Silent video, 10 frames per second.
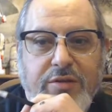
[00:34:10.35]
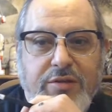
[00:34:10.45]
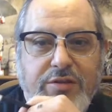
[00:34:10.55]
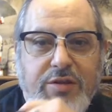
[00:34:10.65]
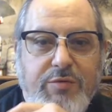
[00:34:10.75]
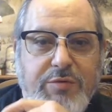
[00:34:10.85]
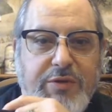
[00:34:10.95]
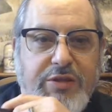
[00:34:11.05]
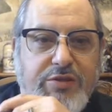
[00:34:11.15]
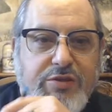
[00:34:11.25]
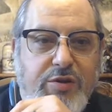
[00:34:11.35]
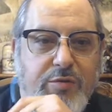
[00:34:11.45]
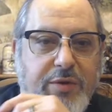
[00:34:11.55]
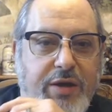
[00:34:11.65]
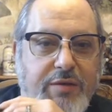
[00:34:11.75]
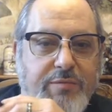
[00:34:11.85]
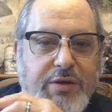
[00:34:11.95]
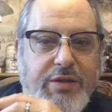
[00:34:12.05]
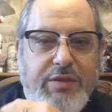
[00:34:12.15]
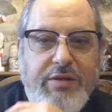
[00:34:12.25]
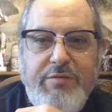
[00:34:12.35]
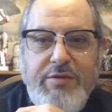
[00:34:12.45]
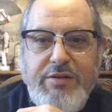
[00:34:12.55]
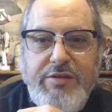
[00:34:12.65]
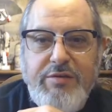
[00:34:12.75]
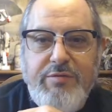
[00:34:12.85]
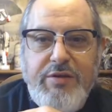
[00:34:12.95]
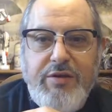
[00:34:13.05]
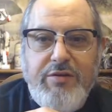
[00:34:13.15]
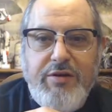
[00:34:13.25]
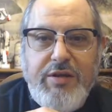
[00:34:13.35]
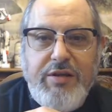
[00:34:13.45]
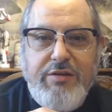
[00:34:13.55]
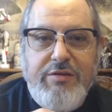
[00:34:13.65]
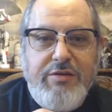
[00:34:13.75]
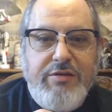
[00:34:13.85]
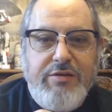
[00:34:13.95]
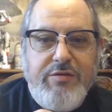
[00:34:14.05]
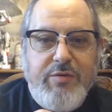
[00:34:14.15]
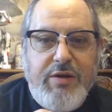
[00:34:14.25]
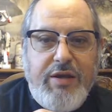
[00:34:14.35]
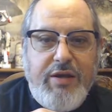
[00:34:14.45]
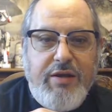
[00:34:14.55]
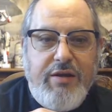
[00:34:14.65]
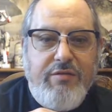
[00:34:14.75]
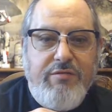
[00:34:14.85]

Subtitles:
So that wouldn't be so bad, but I think I'm going to stick with the autocannons because that's what I have.